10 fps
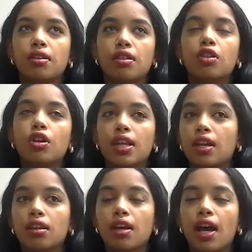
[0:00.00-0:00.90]

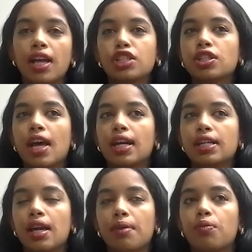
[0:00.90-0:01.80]
learning. I
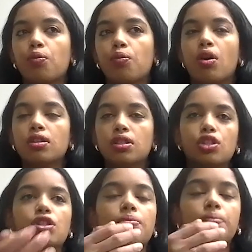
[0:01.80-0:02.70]
guess I want
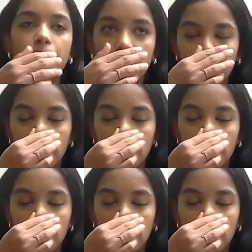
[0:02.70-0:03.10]
to just